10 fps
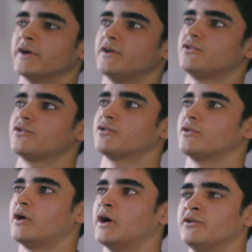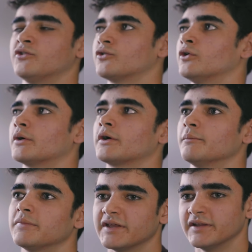which I just got
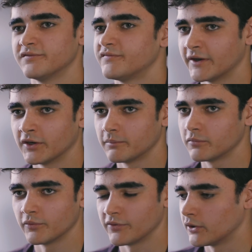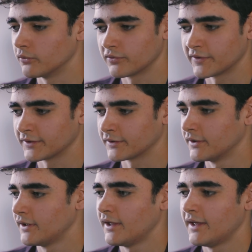completely fed up with the whole
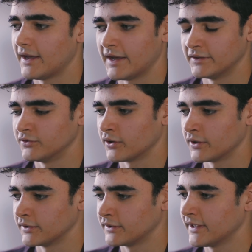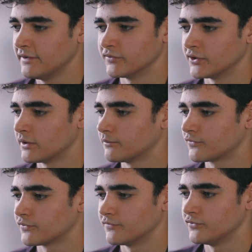thing, and I gave it up
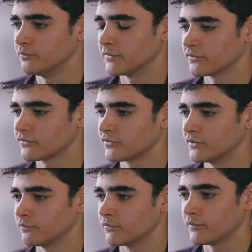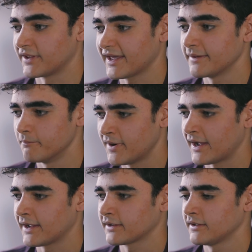for a few months. And when we came
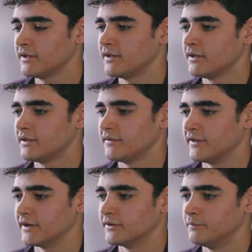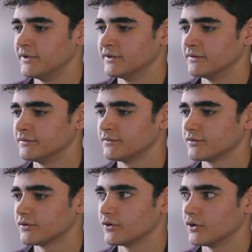back, there had
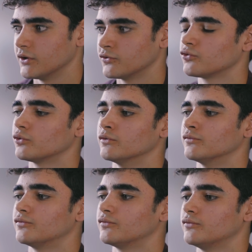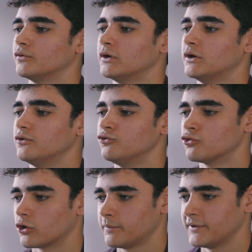been a sort of
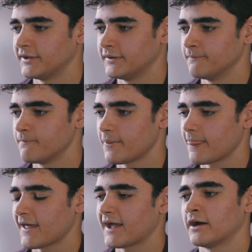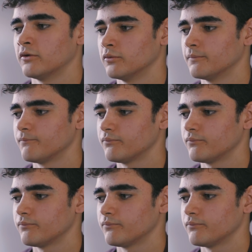drop in how